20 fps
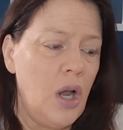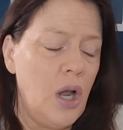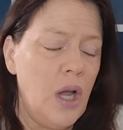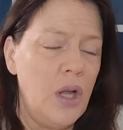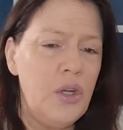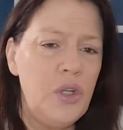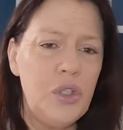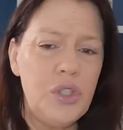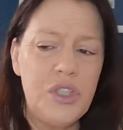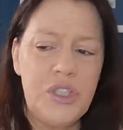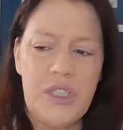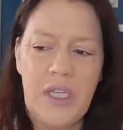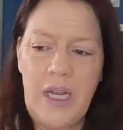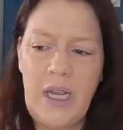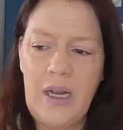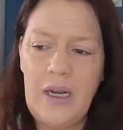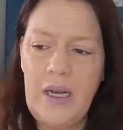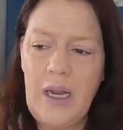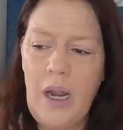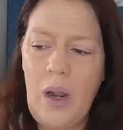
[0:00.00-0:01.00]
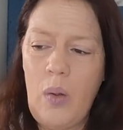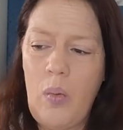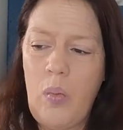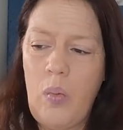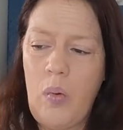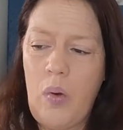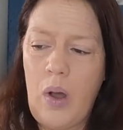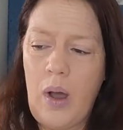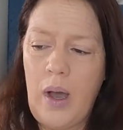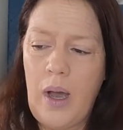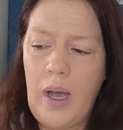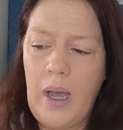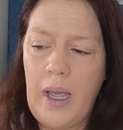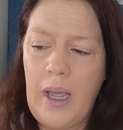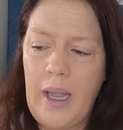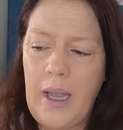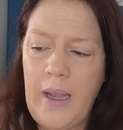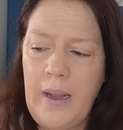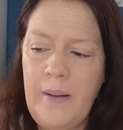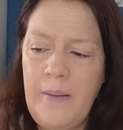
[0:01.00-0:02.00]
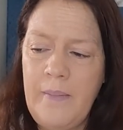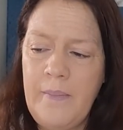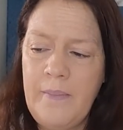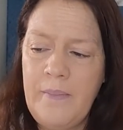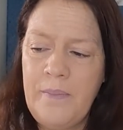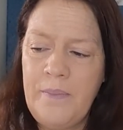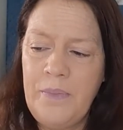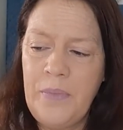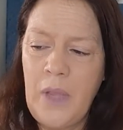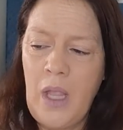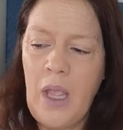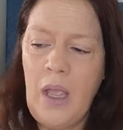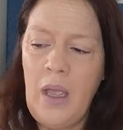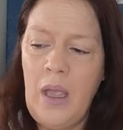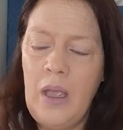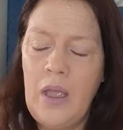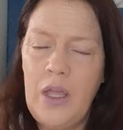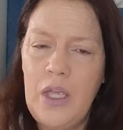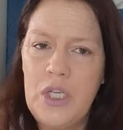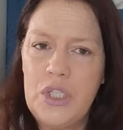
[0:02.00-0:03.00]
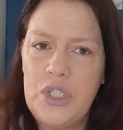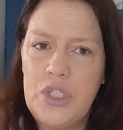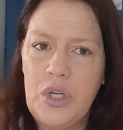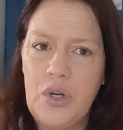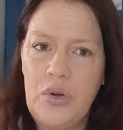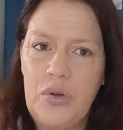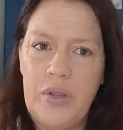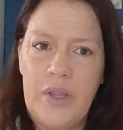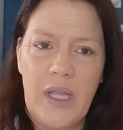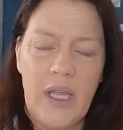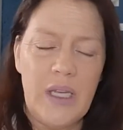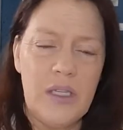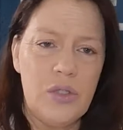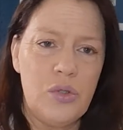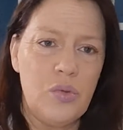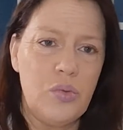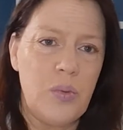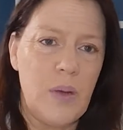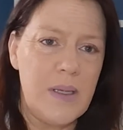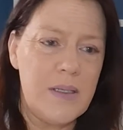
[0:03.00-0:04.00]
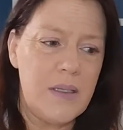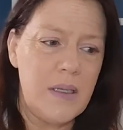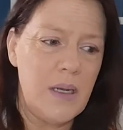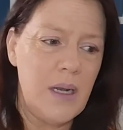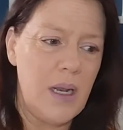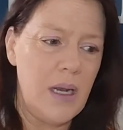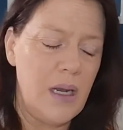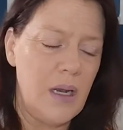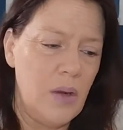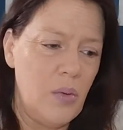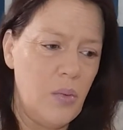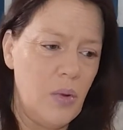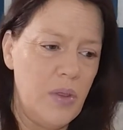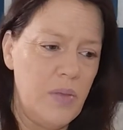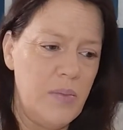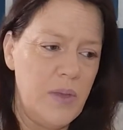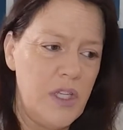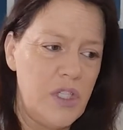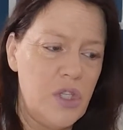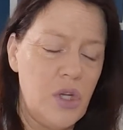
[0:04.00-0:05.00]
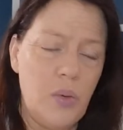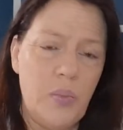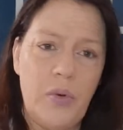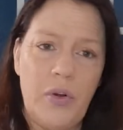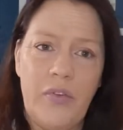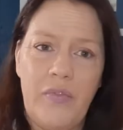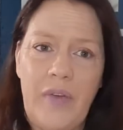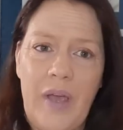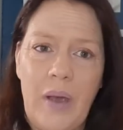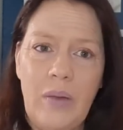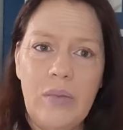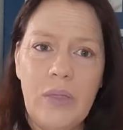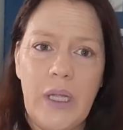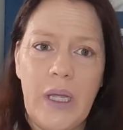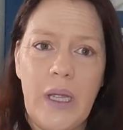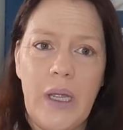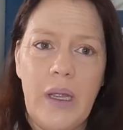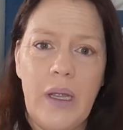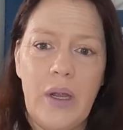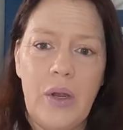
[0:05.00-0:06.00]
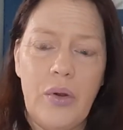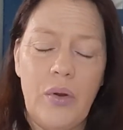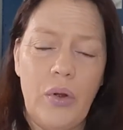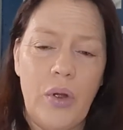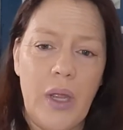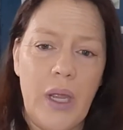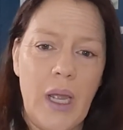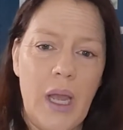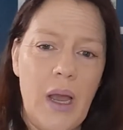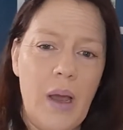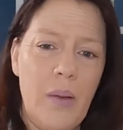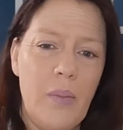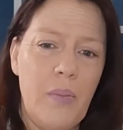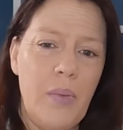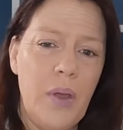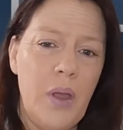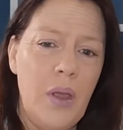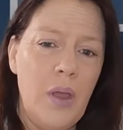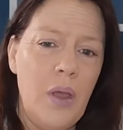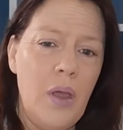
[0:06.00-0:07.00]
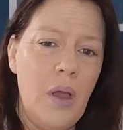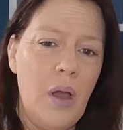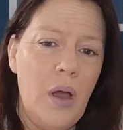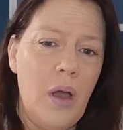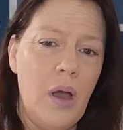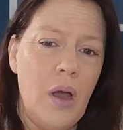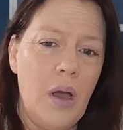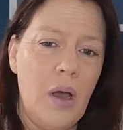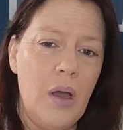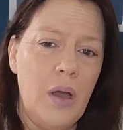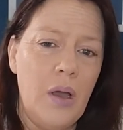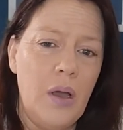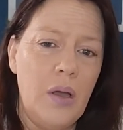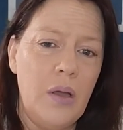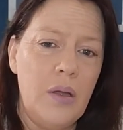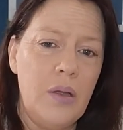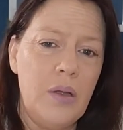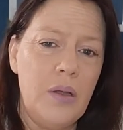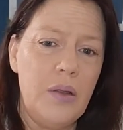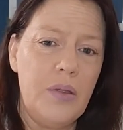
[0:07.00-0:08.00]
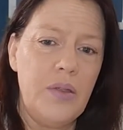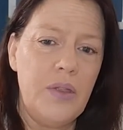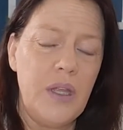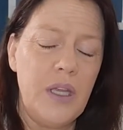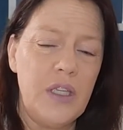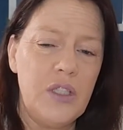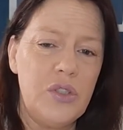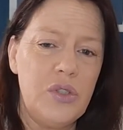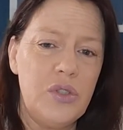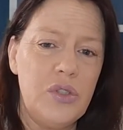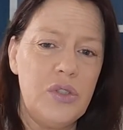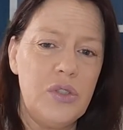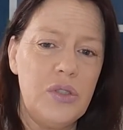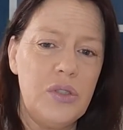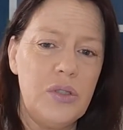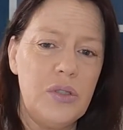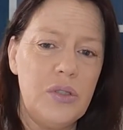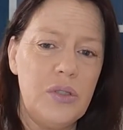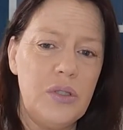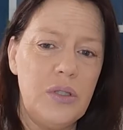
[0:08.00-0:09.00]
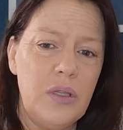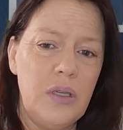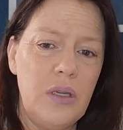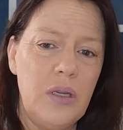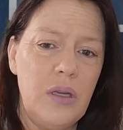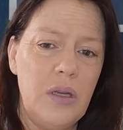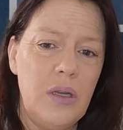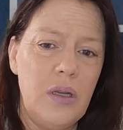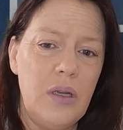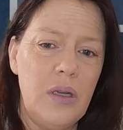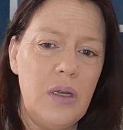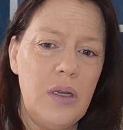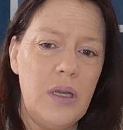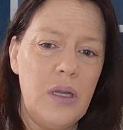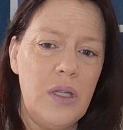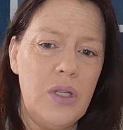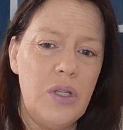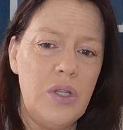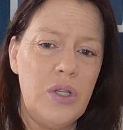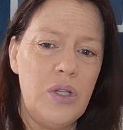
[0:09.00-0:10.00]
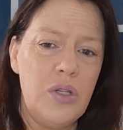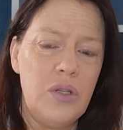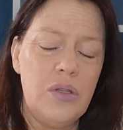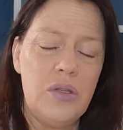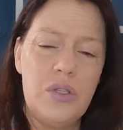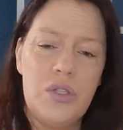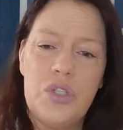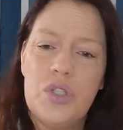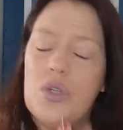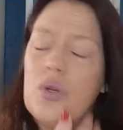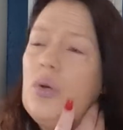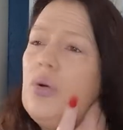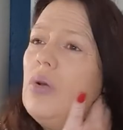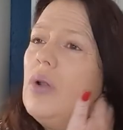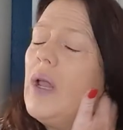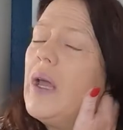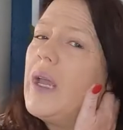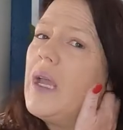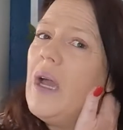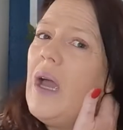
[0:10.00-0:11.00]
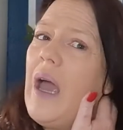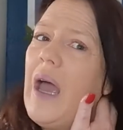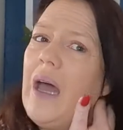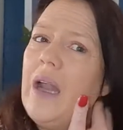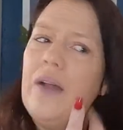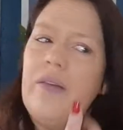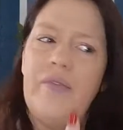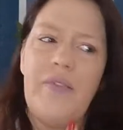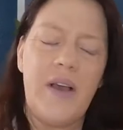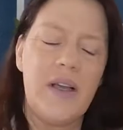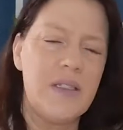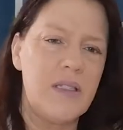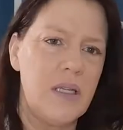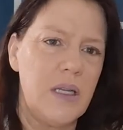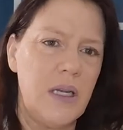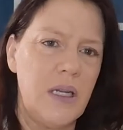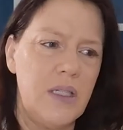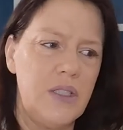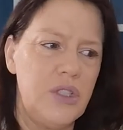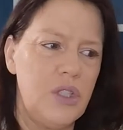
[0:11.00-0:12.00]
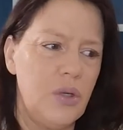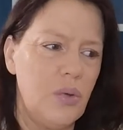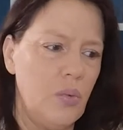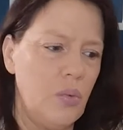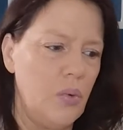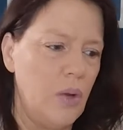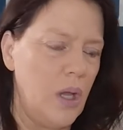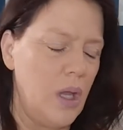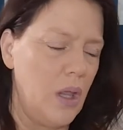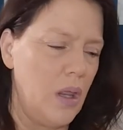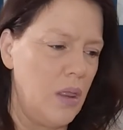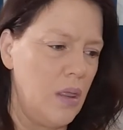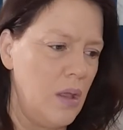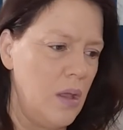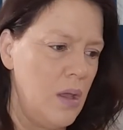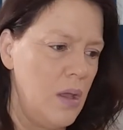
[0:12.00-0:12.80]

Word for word: understanding why certain things resonated with me so profoundly growing up. Uh, things in school, like I had a fascination with